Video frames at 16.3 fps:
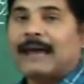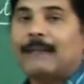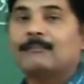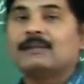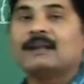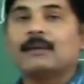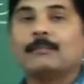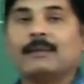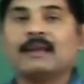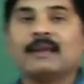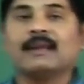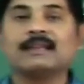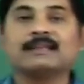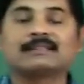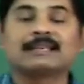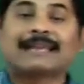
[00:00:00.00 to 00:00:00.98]

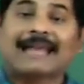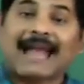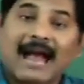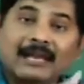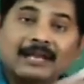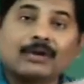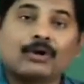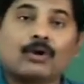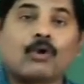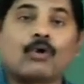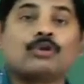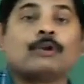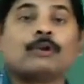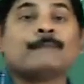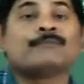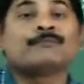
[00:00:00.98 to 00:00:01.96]
MTP is carrying
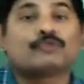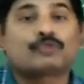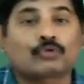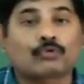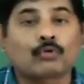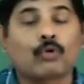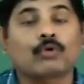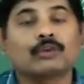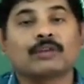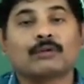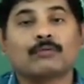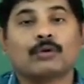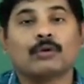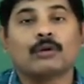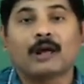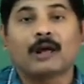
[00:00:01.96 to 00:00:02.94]
out throughout the
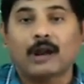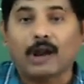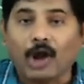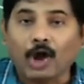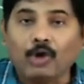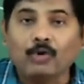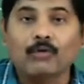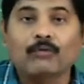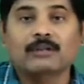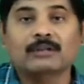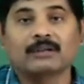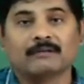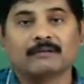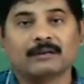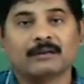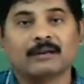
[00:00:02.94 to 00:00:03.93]
world, all over
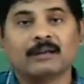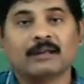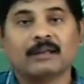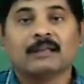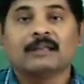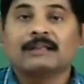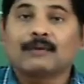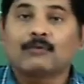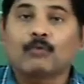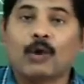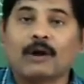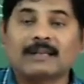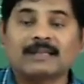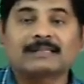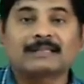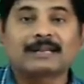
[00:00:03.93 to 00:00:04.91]
the world. Then
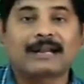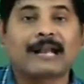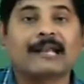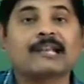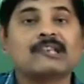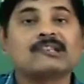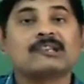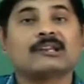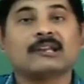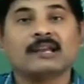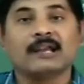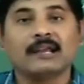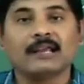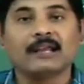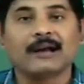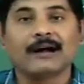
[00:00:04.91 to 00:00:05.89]
what is the condition in
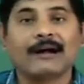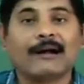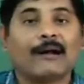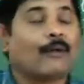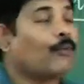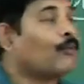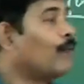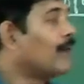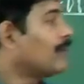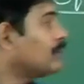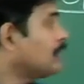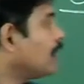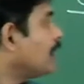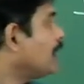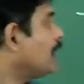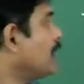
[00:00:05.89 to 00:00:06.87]
India? when
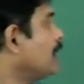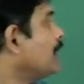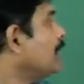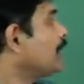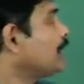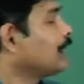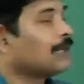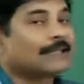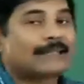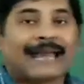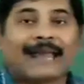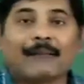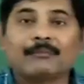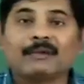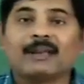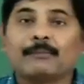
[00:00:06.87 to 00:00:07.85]
the
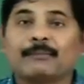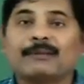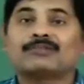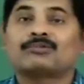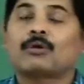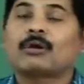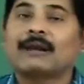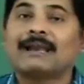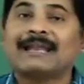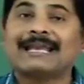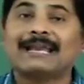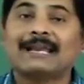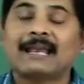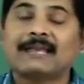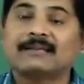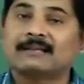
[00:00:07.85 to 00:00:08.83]
MTPs are
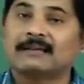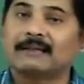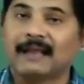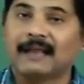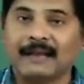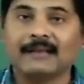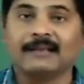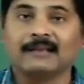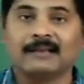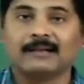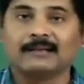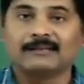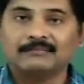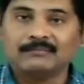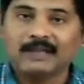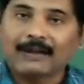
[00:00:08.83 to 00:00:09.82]
legalized in India,
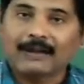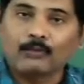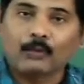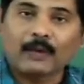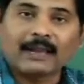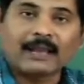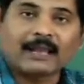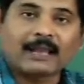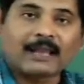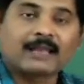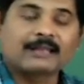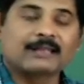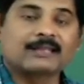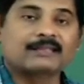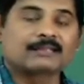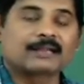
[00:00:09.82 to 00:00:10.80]
and when
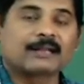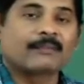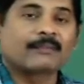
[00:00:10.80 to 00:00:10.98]
again these